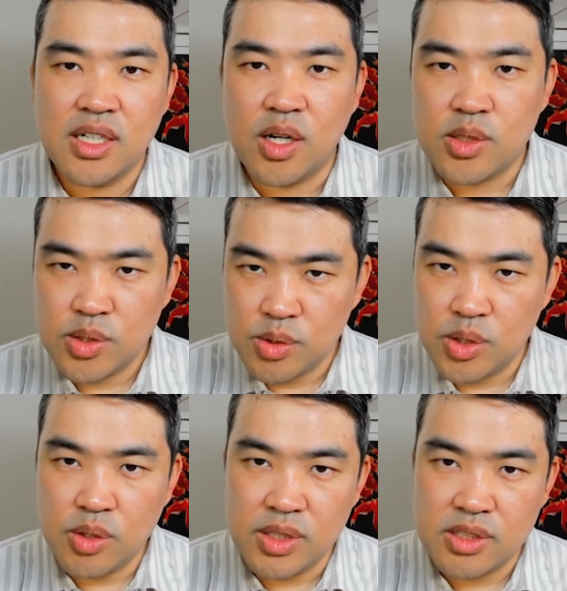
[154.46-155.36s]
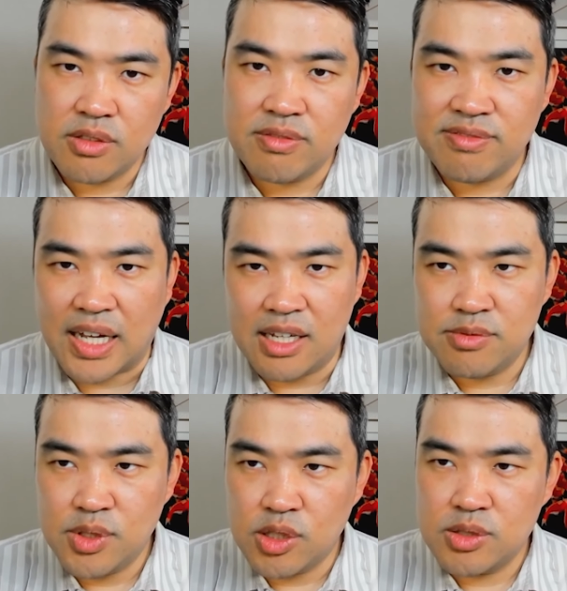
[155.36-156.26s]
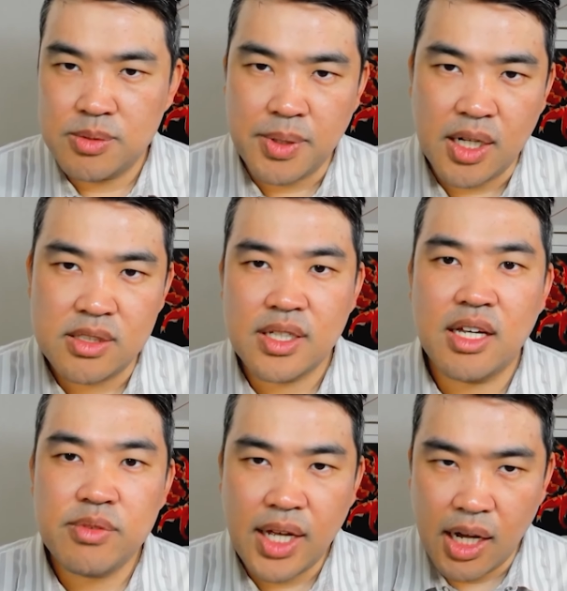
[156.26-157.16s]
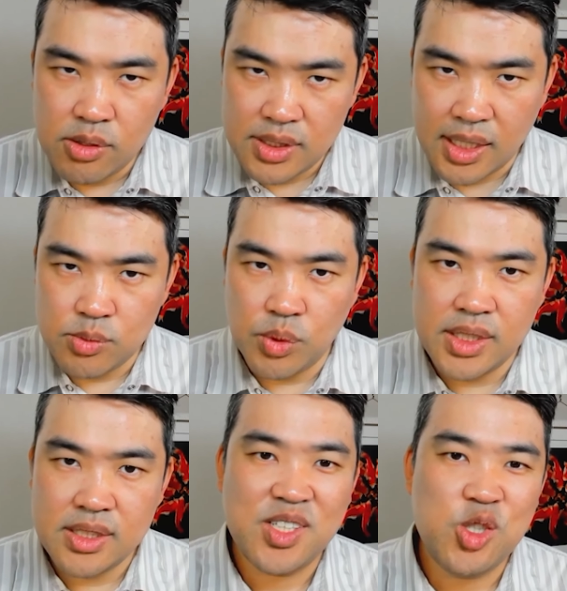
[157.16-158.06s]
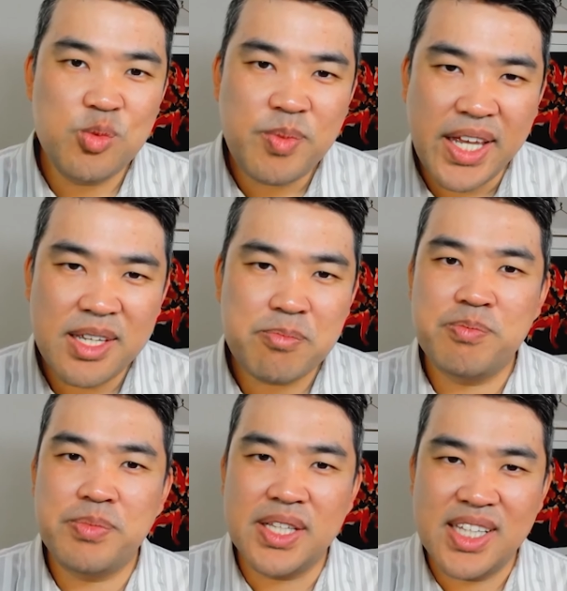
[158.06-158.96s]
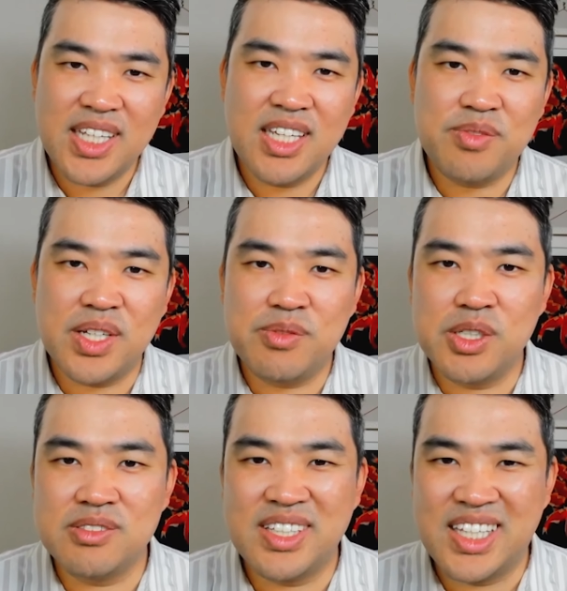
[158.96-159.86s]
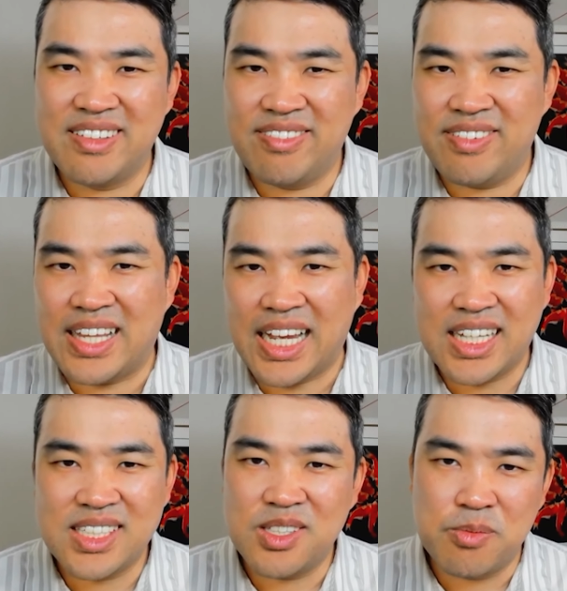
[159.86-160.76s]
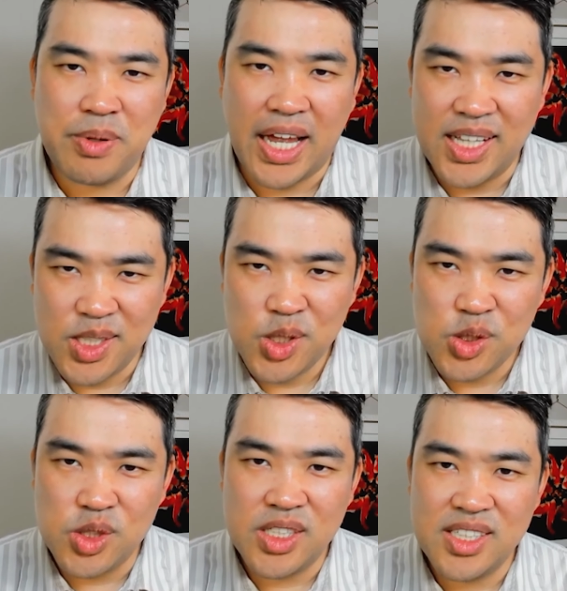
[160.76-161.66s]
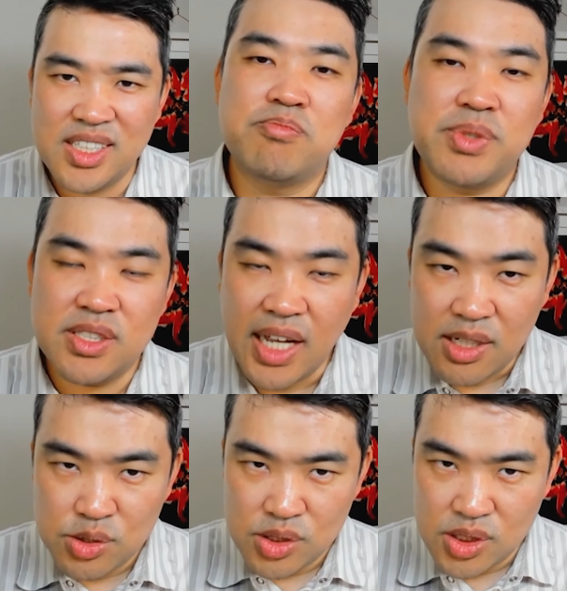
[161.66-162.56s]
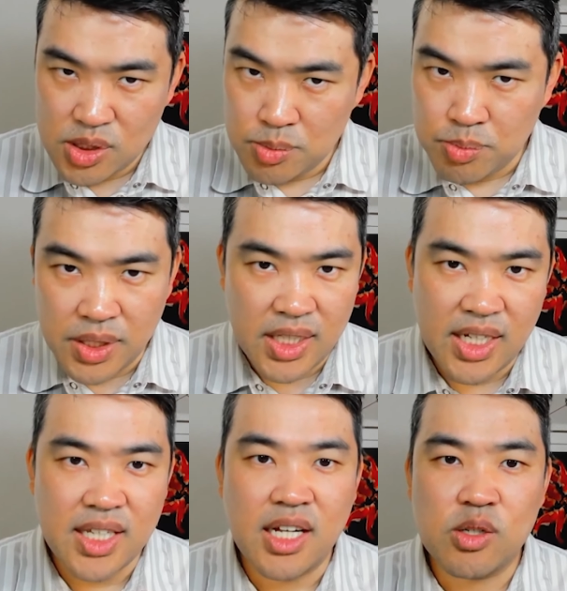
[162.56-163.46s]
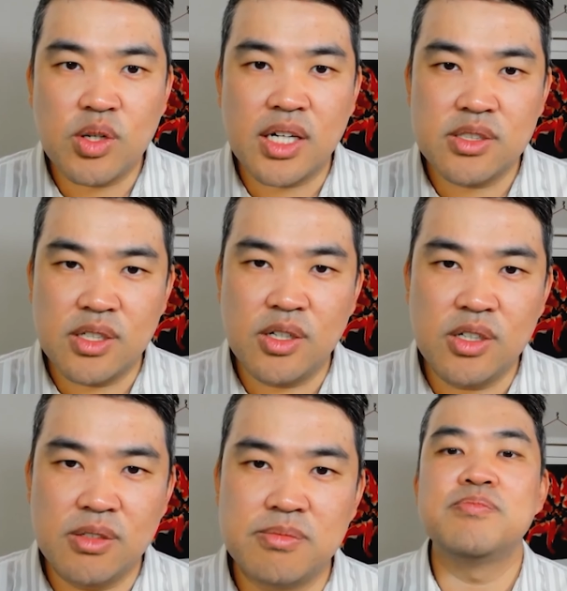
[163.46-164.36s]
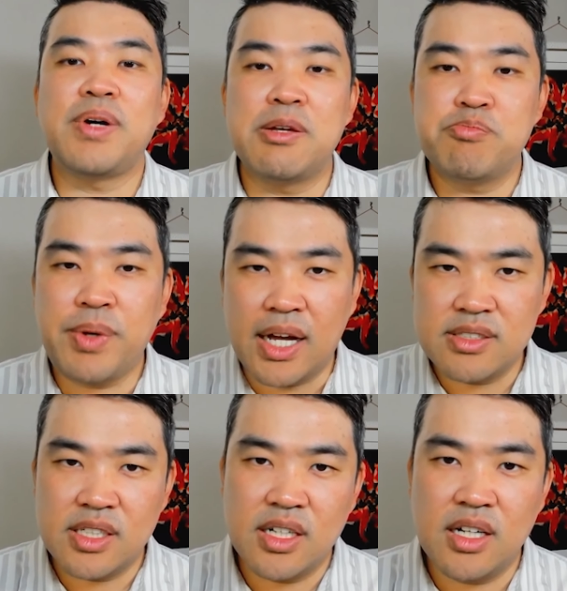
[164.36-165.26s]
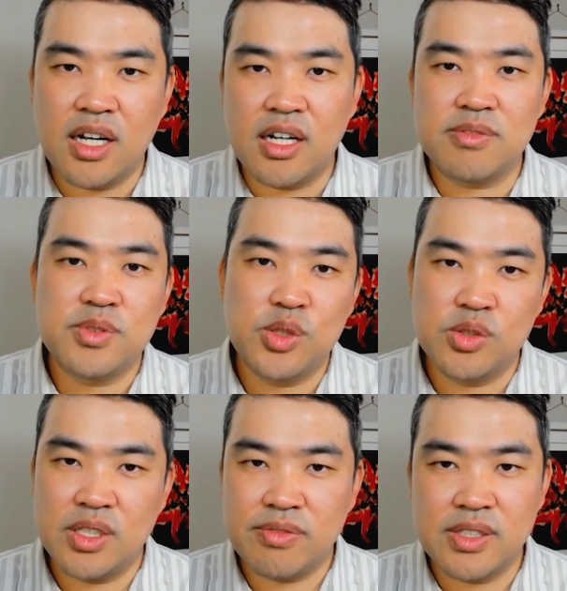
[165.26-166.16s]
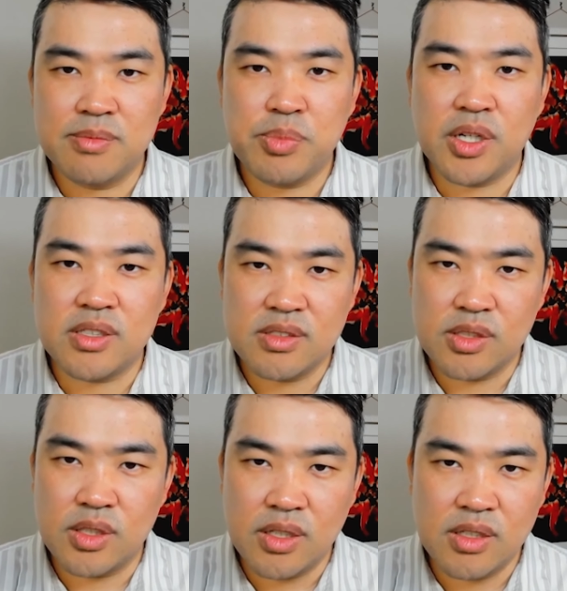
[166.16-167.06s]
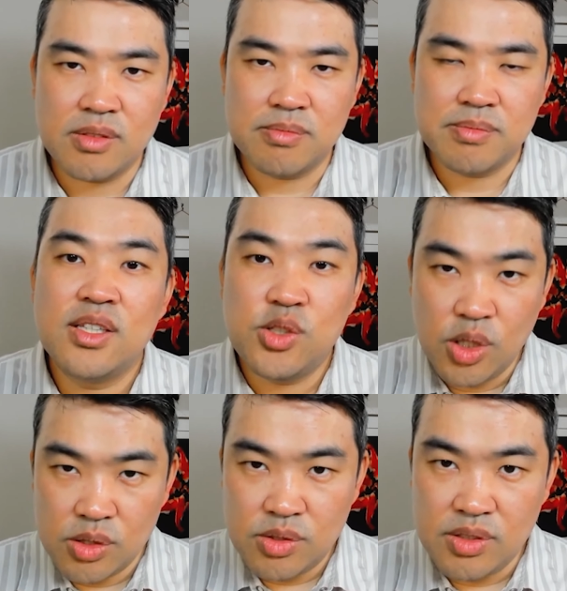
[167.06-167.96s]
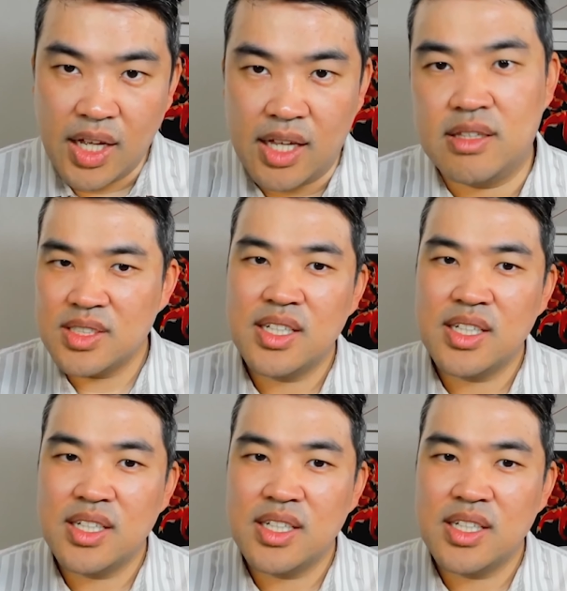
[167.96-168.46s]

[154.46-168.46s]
also known as the 5 ghost spot. Every house has one. You may believe it will deflect the bad energy, but you're actually just spreading it across the home by bouncing it off to different parts of the home. Don't do that.